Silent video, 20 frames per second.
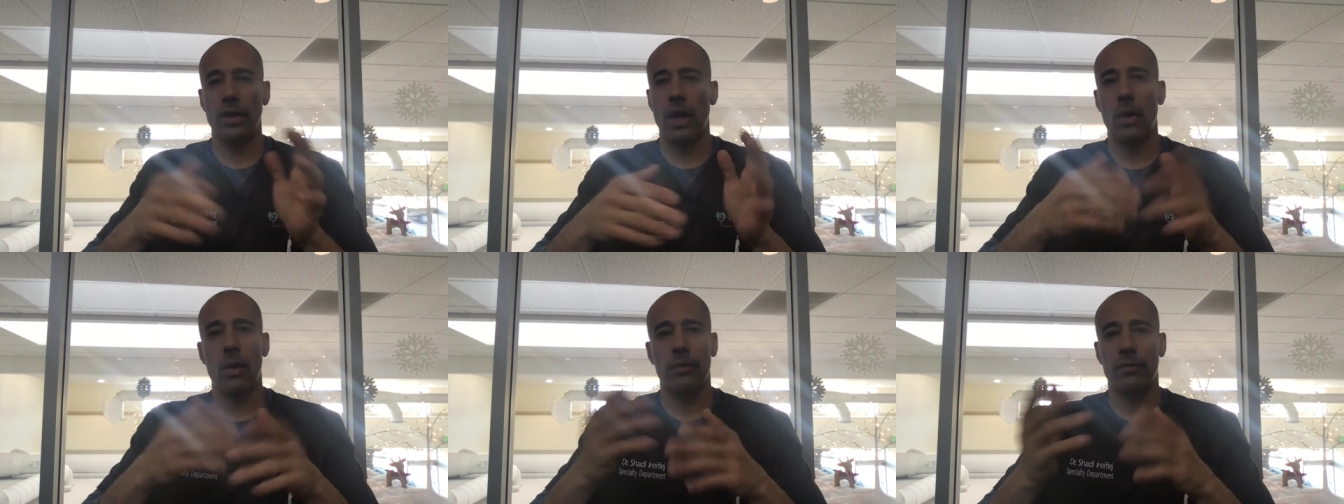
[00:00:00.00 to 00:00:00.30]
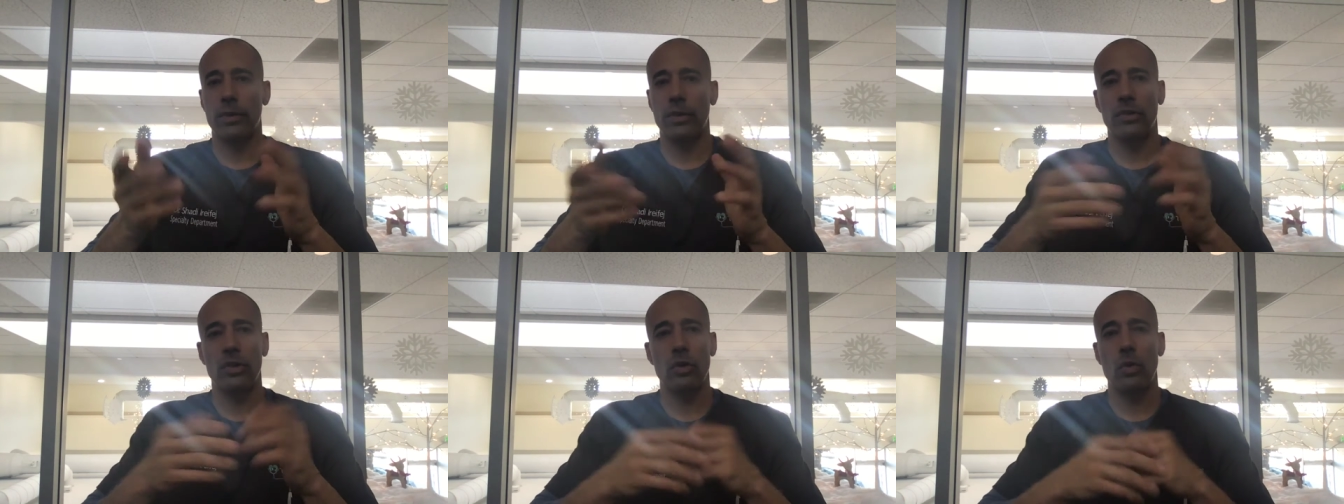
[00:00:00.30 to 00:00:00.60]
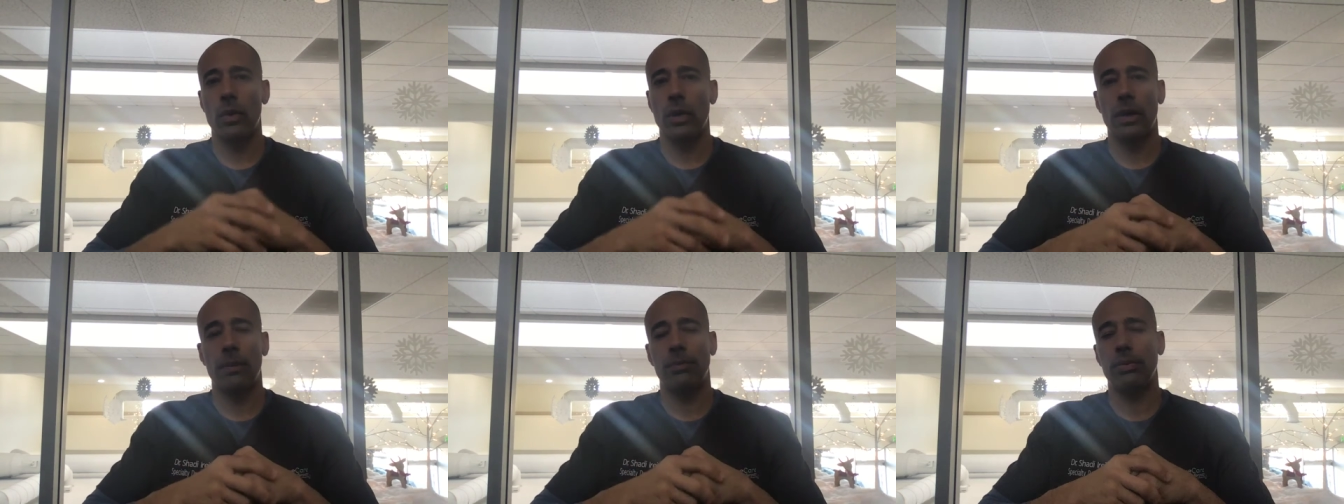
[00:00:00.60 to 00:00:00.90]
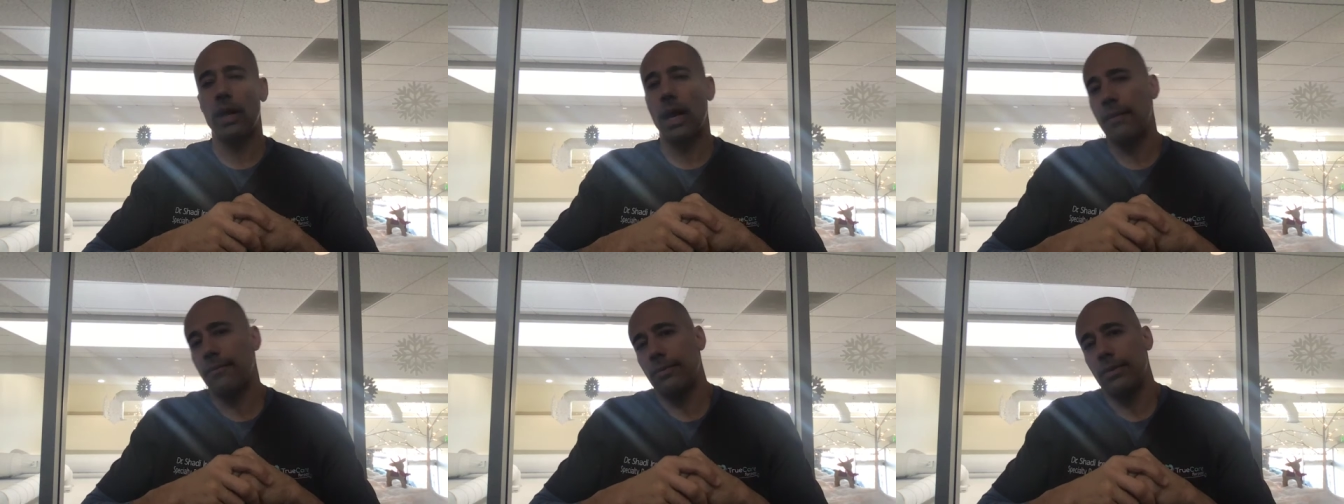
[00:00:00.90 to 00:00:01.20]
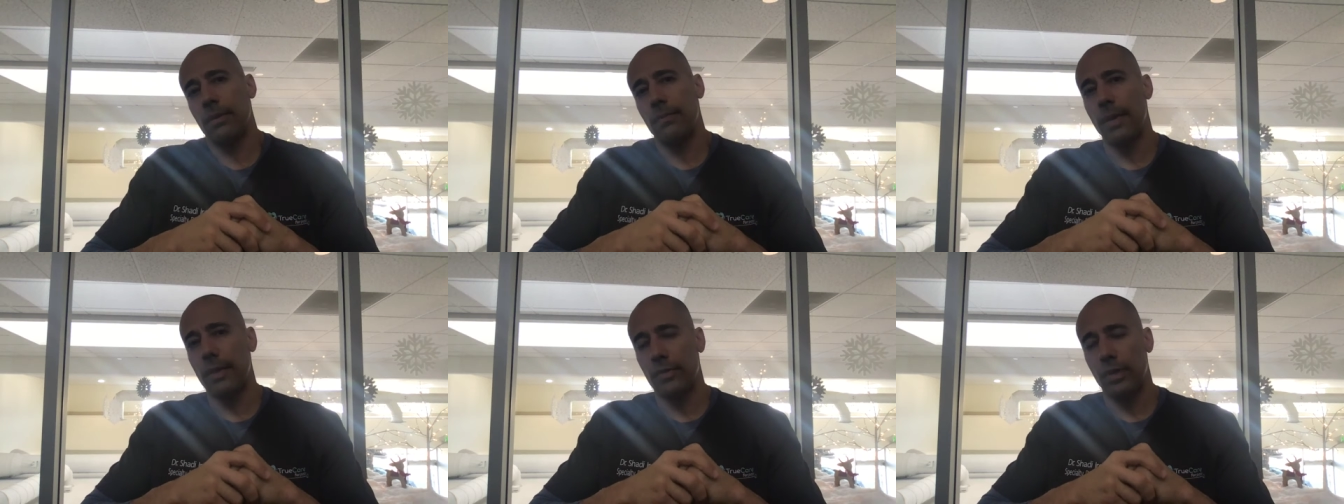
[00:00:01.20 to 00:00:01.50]
However it is that you want to apply for
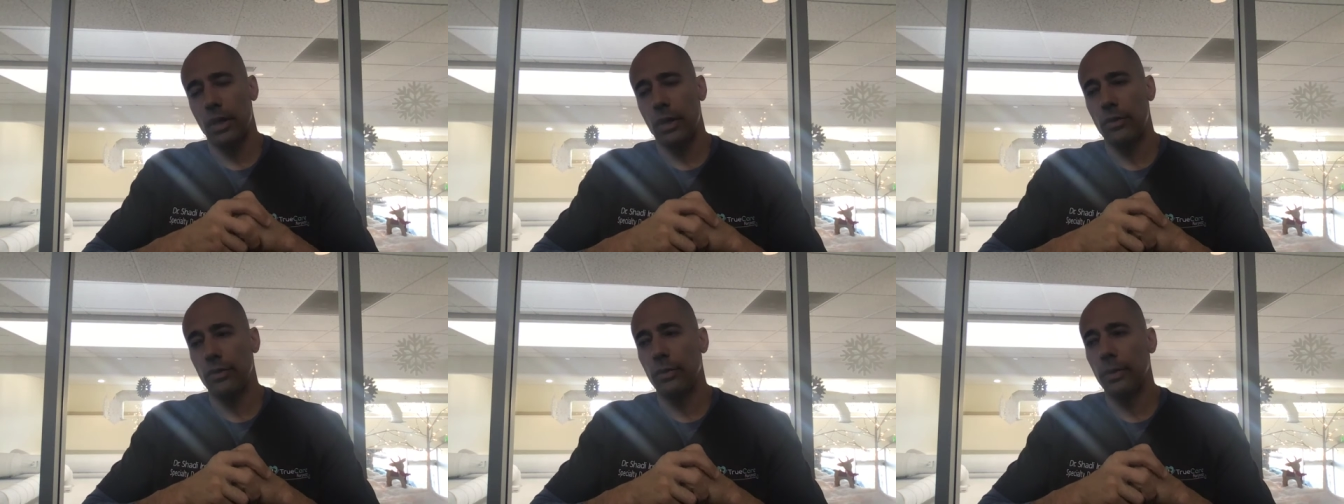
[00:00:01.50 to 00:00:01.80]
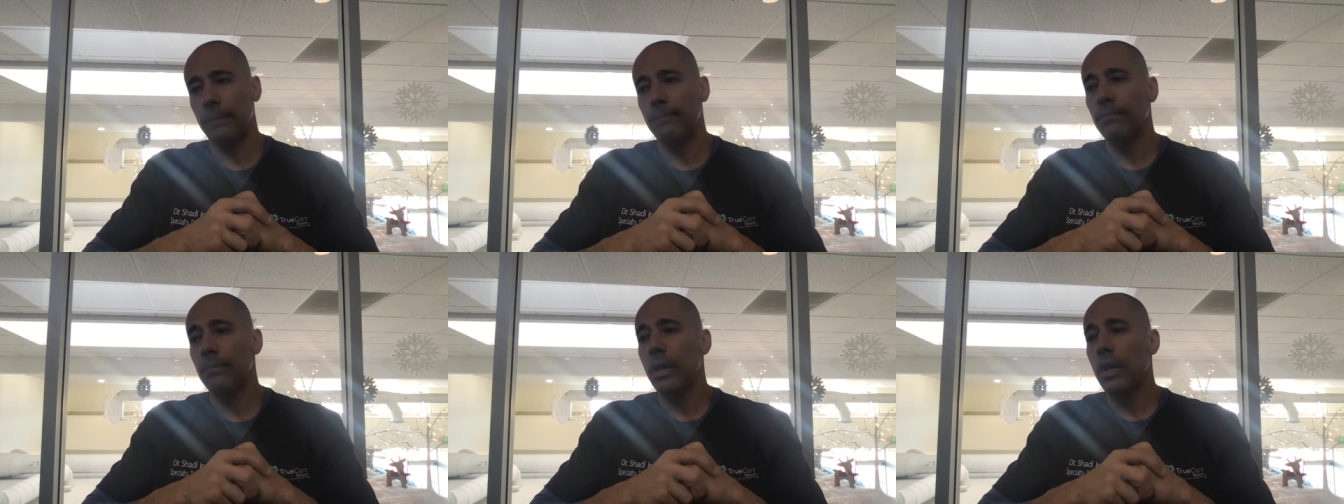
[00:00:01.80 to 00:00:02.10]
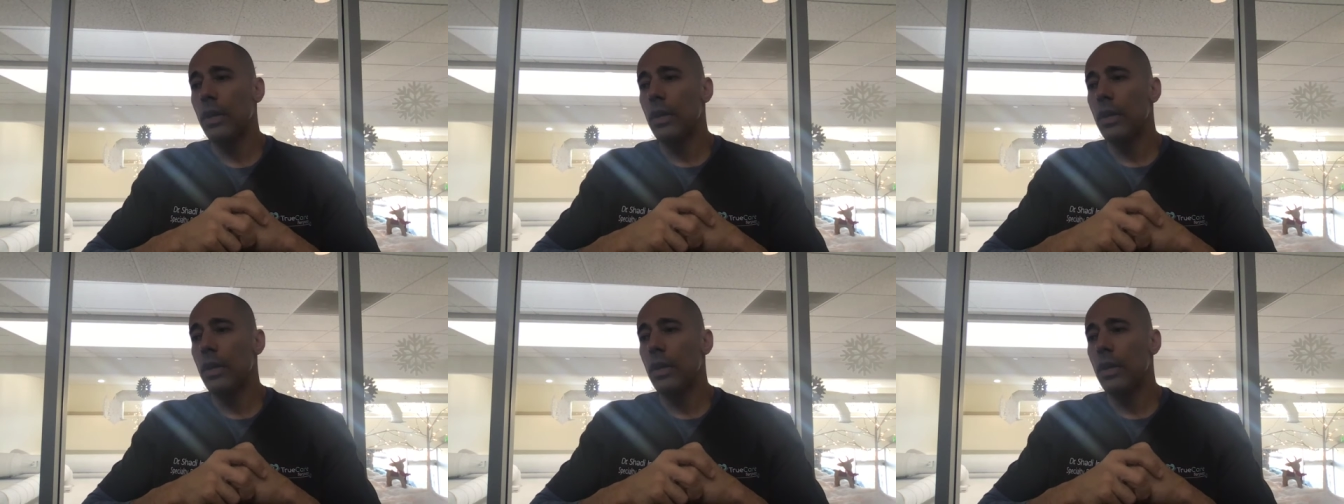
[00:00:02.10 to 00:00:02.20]
them, that's how you do it.